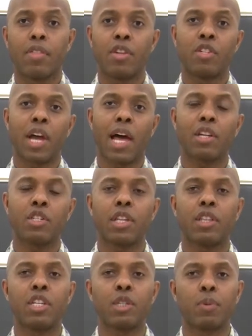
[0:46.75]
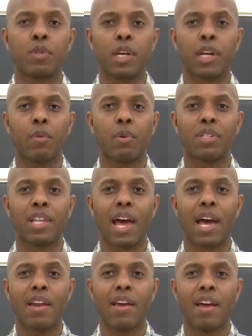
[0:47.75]
The challenge that this presented was
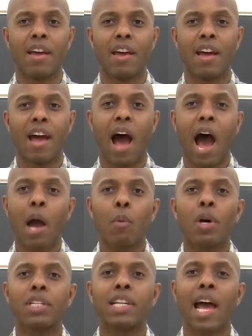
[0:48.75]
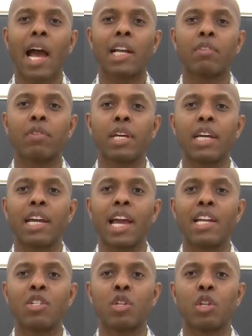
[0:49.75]
that I wasn't actively
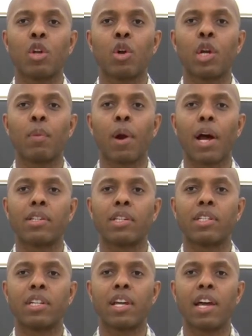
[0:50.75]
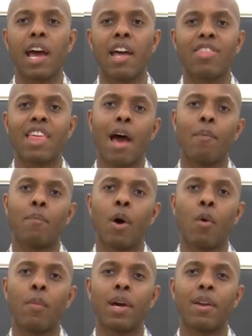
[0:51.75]
engaged in the learning process at that
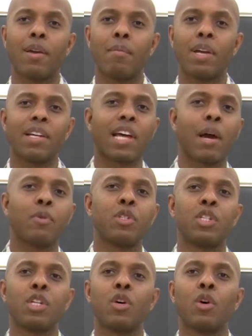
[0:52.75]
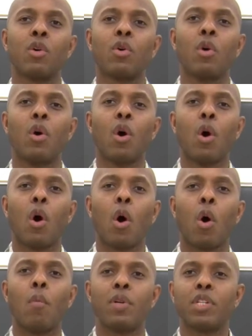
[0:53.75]
moment because I was still
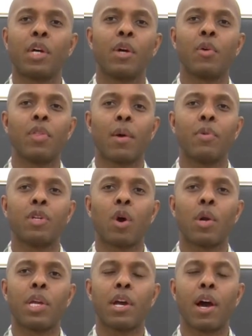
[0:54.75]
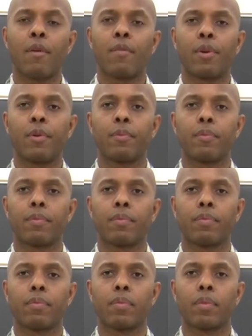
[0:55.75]
on material that was already covered.
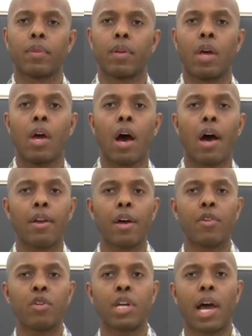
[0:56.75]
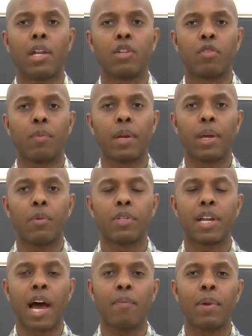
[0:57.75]
Another challenge for me
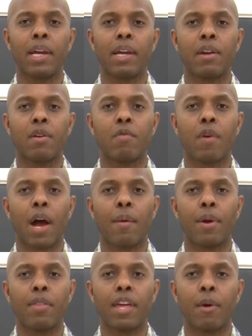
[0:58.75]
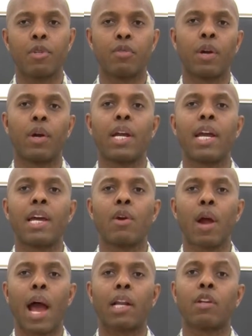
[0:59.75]
was not being in an environment that was very
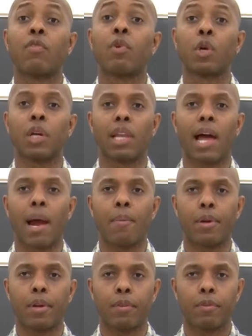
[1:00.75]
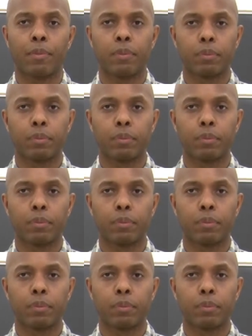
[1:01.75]
interactive or collaborative.